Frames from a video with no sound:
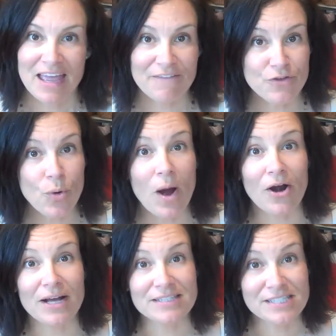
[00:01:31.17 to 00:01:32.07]
If you
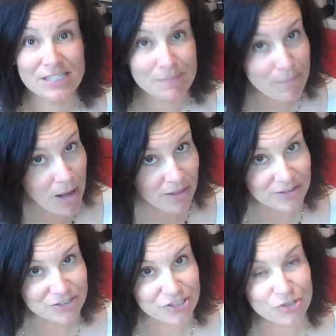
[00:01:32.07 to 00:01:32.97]
are a
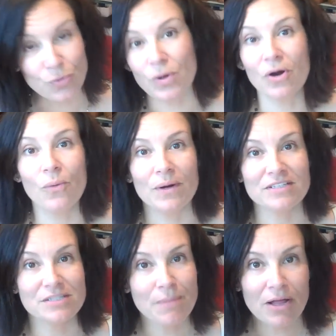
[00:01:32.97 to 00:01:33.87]
smaller store or a
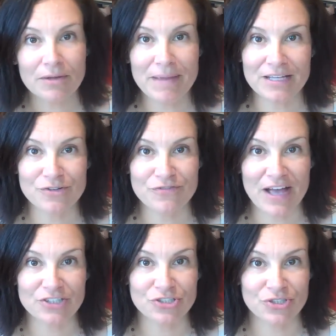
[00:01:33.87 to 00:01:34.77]
smaller
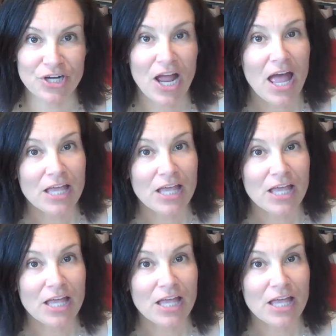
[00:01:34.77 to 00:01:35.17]
manufacturer,